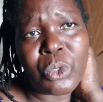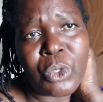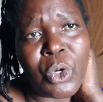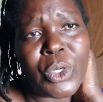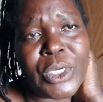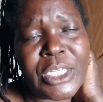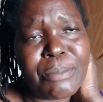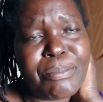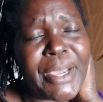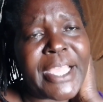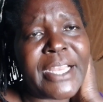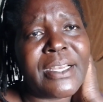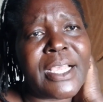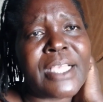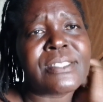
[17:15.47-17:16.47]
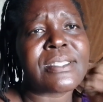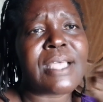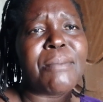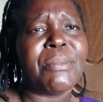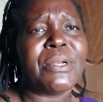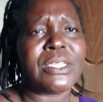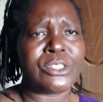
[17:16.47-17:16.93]
go deeper and
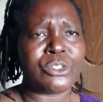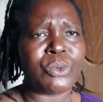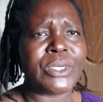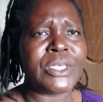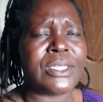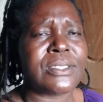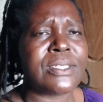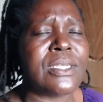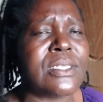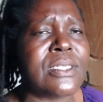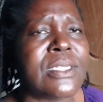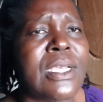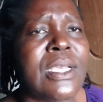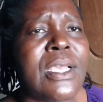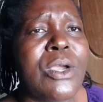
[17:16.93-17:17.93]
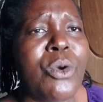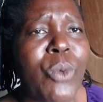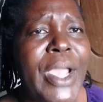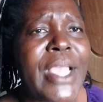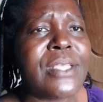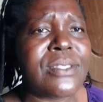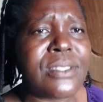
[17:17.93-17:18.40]
establish what is it.
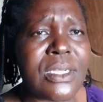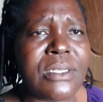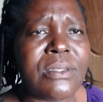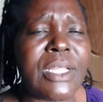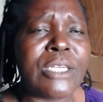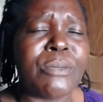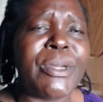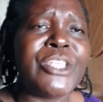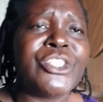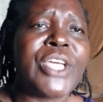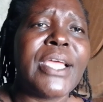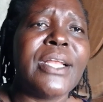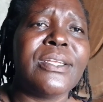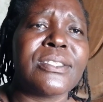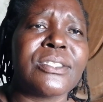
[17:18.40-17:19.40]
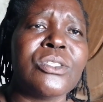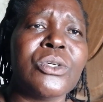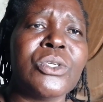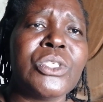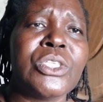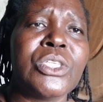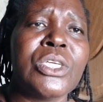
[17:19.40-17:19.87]
Why is it that my child is
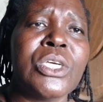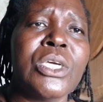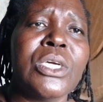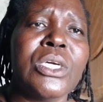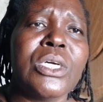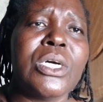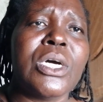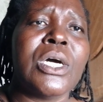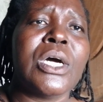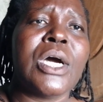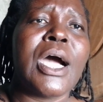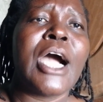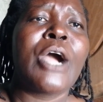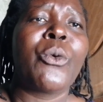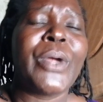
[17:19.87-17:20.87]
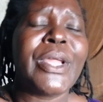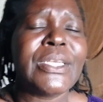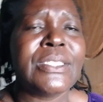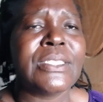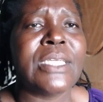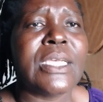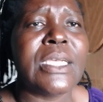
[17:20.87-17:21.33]
not
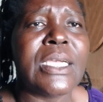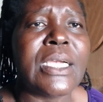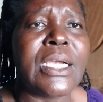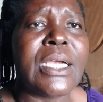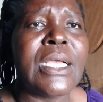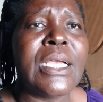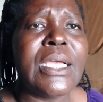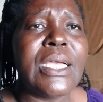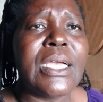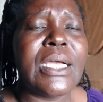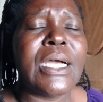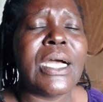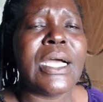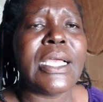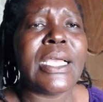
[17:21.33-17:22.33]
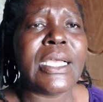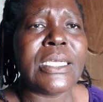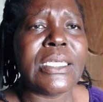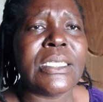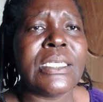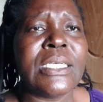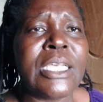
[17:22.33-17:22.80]
acquainting uh,
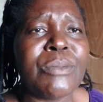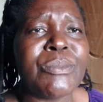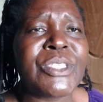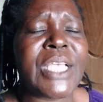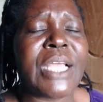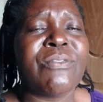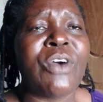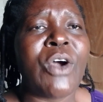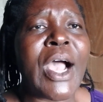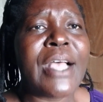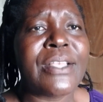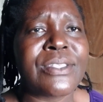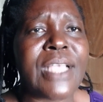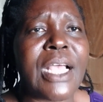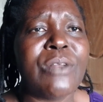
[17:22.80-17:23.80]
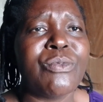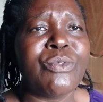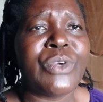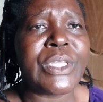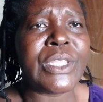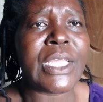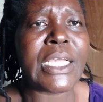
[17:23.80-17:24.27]
himself or herself
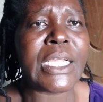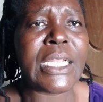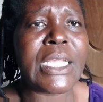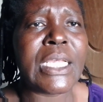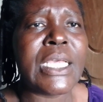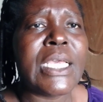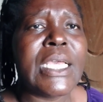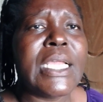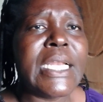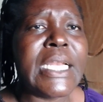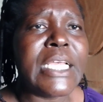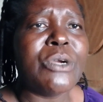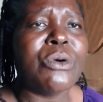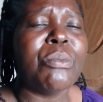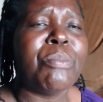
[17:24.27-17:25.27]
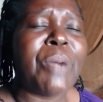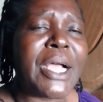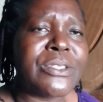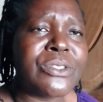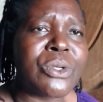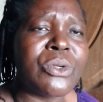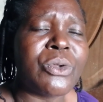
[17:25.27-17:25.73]
with the new
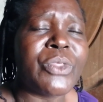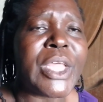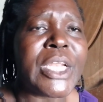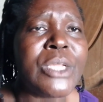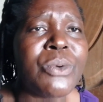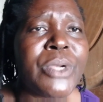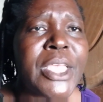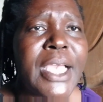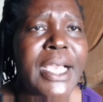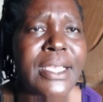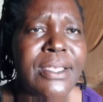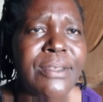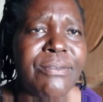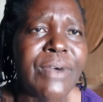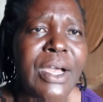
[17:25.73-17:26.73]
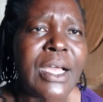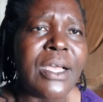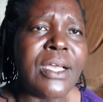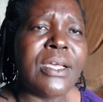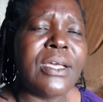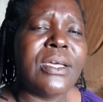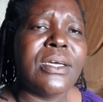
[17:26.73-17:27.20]
person or the new caregiver?
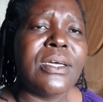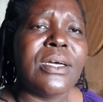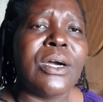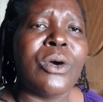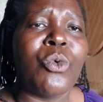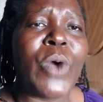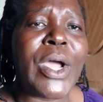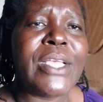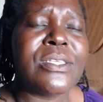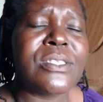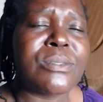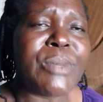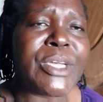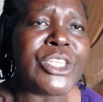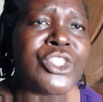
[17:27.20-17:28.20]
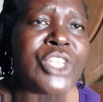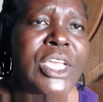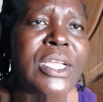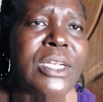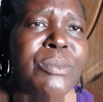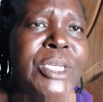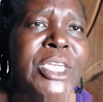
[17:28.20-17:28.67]
Why is my
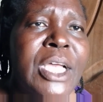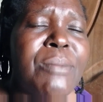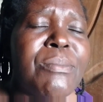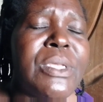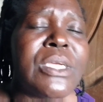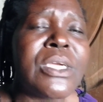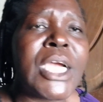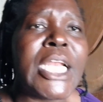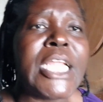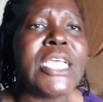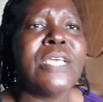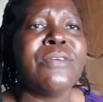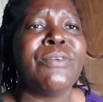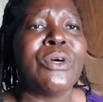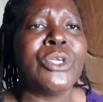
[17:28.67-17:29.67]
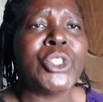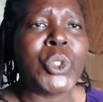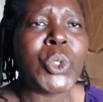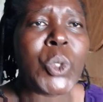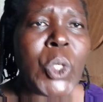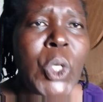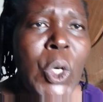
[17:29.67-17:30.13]
child becoming clingy for
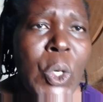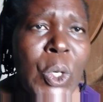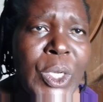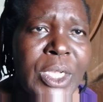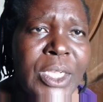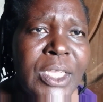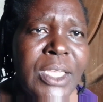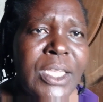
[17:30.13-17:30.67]
too long?